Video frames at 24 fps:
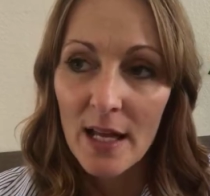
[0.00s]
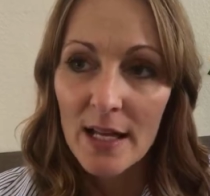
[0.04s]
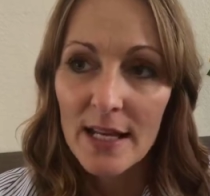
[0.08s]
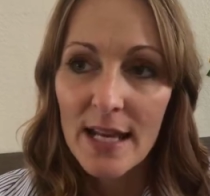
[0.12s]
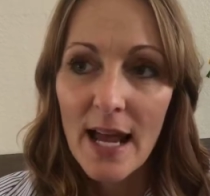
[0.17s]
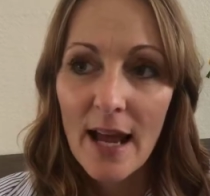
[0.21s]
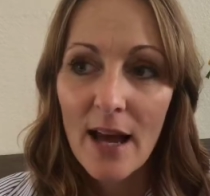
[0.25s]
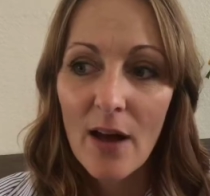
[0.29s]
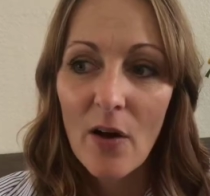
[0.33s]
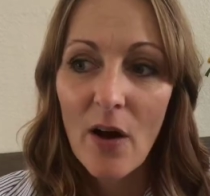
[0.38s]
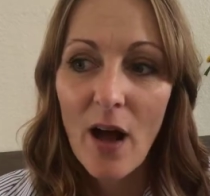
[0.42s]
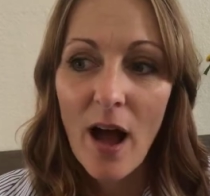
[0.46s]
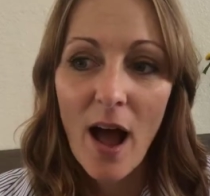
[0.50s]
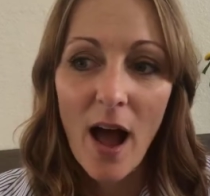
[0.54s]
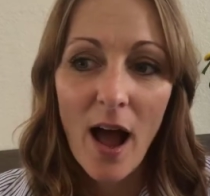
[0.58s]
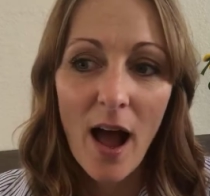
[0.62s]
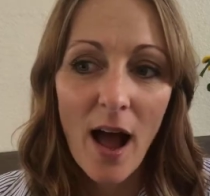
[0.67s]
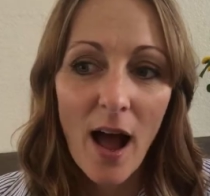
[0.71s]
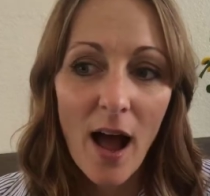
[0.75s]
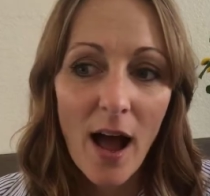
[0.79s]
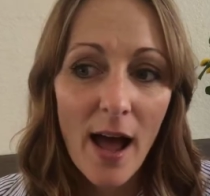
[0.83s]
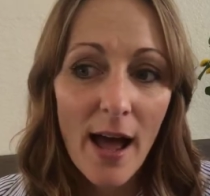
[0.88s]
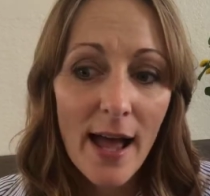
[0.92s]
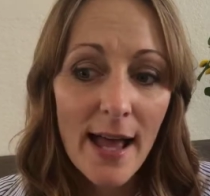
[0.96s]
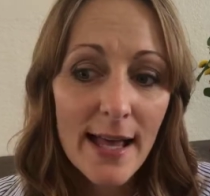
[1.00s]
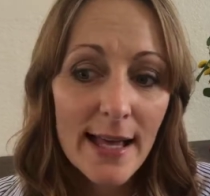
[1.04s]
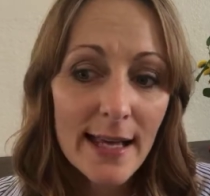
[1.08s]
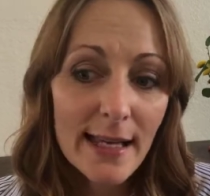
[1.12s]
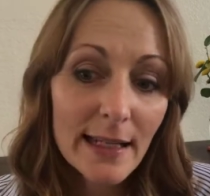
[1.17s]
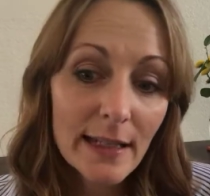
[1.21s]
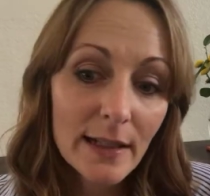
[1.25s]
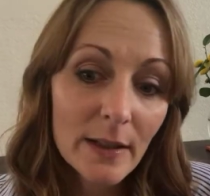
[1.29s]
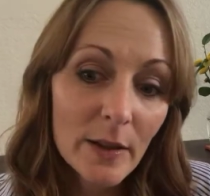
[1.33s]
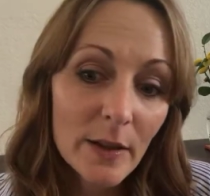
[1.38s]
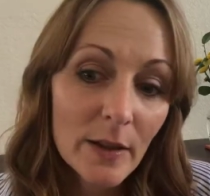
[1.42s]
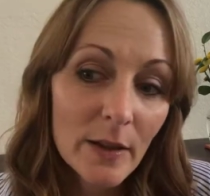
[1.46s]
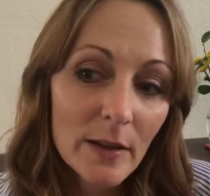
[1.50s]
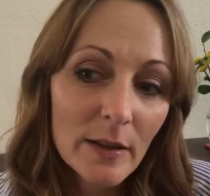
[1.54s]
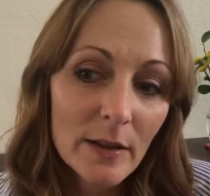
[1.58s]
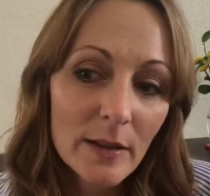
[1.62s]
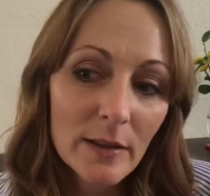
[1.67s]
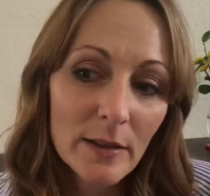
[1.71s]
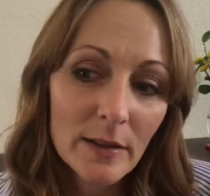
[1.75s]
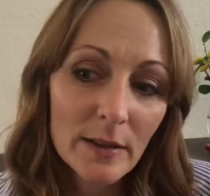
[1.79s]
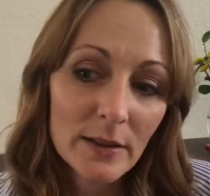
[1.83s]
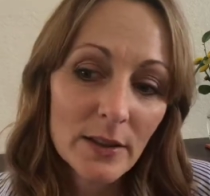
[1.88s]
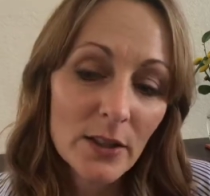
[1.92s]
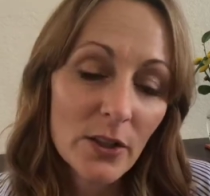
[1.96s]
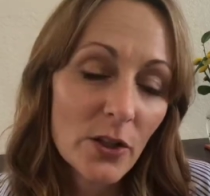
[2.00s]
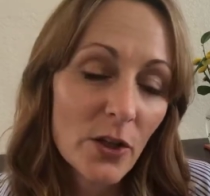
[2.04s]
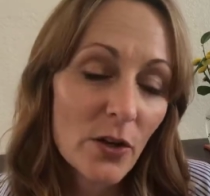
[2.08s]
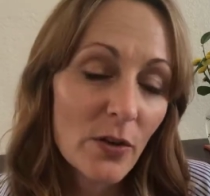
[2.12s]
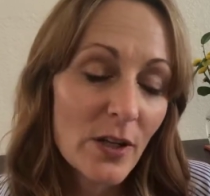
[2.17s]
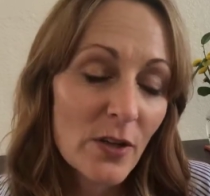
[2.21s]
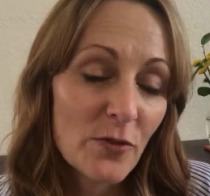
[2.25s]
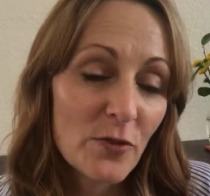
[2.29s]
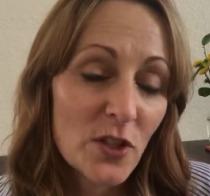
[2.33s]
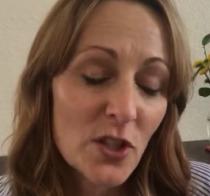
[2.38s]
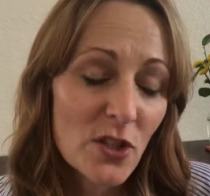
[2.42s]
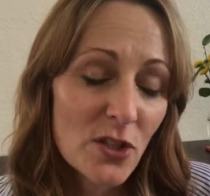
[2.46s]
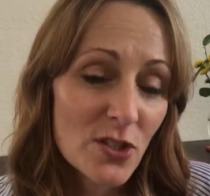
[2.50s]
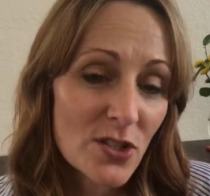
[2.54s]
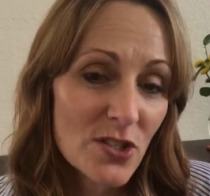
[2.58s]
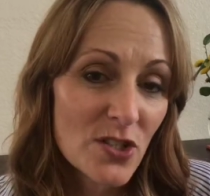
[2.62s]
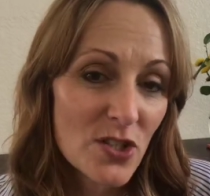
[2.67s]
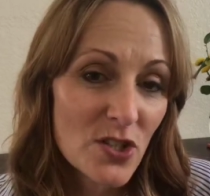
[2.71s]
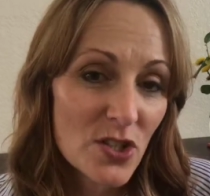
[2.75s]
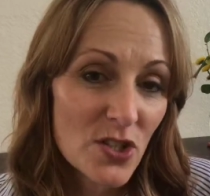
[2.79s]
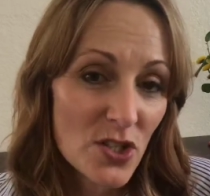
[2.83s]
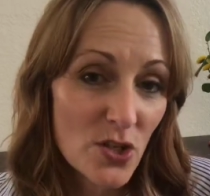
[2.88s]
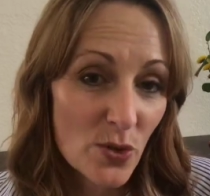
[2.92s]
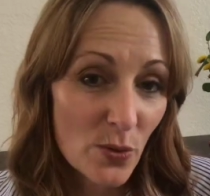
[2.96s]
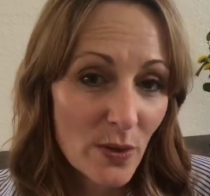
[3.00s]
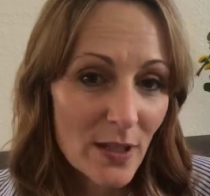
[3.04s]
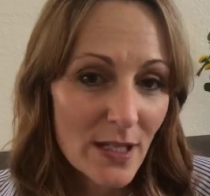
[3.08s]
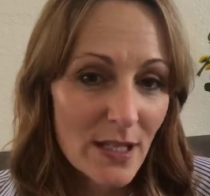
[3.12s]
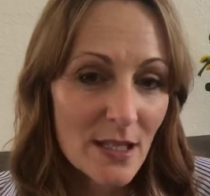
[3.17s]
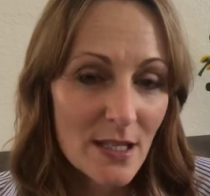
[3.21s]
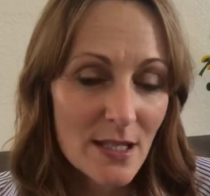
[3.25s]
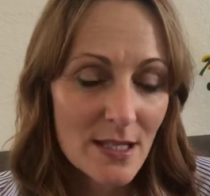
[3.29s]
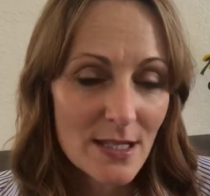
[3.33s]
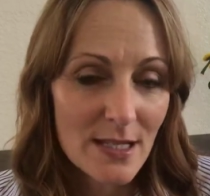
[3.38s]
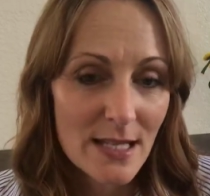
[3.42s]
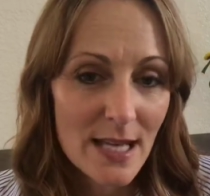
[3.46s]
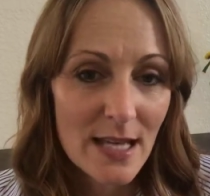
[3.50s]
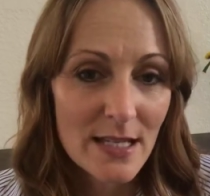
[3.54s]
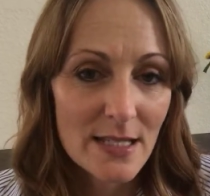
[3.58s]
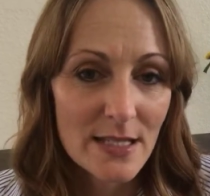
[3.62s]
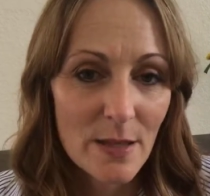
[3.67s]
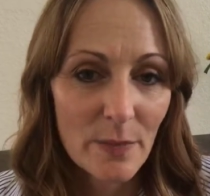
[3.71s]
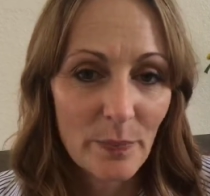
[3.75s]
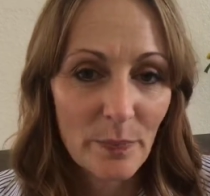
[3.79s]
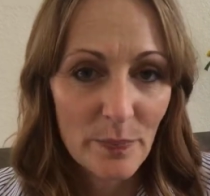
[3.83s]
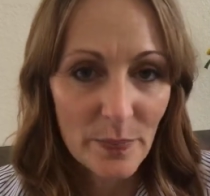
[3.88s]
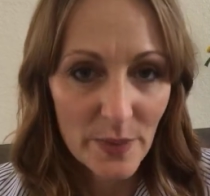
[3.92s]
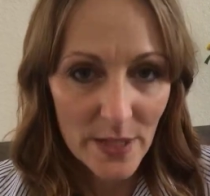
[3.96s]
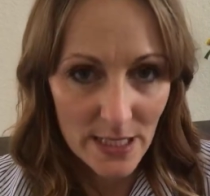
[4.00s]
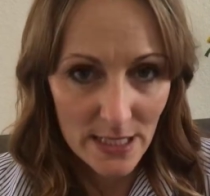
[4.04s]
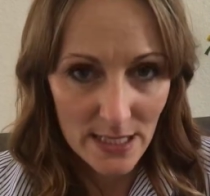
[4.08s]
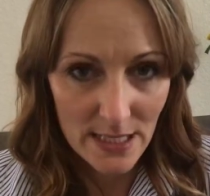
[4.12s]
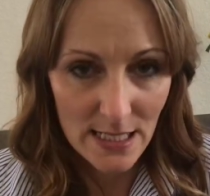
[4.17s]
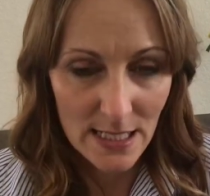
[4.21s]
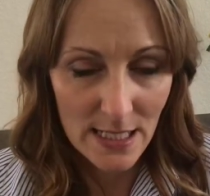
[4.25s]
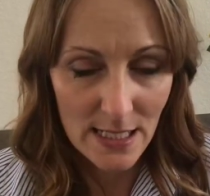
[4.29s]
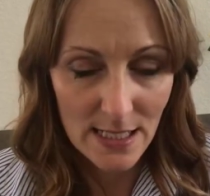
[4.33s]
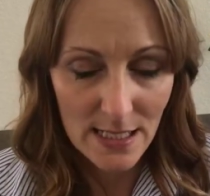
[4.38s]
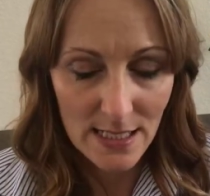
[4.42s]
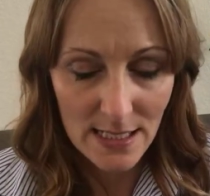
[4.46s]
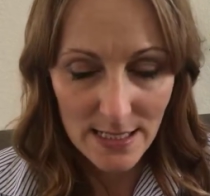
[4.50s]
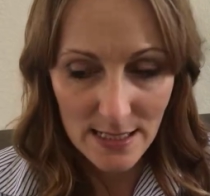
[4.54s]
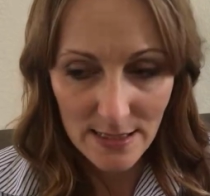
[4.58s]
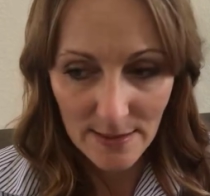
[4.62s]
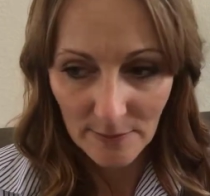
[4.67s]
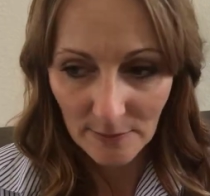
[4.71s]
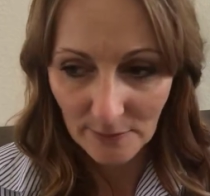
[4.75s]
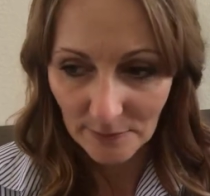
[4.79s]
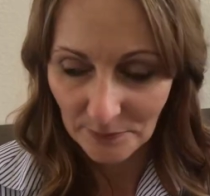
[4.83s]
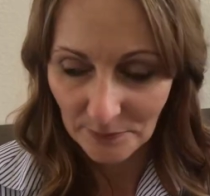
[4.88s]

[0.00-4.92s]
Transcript: Now, if you're doing this as a business,